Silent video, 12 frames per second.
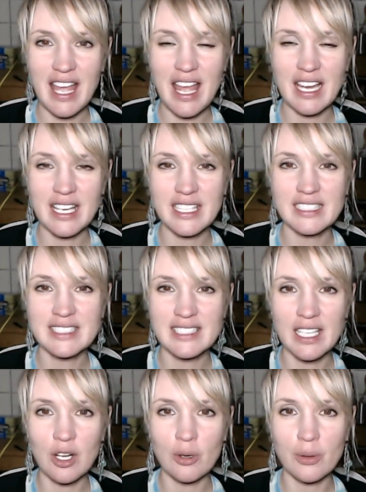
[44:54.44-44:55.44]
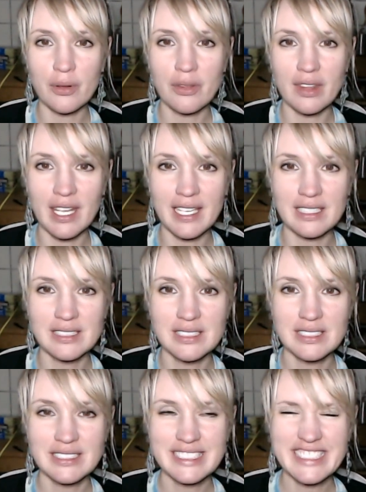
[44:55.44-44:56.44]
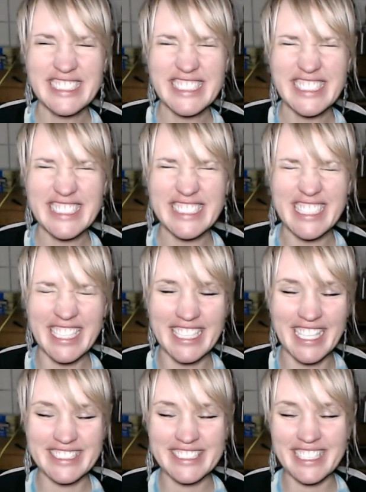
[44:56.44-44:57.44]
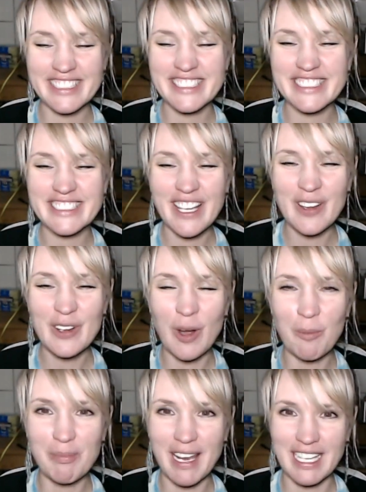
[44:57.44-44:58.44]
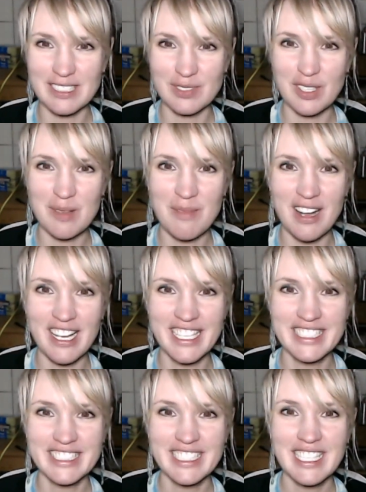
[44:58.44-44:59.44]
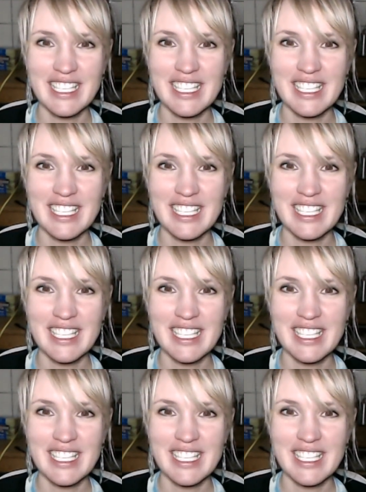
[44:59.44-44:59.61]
any single thing. That sounds so complex for the mind.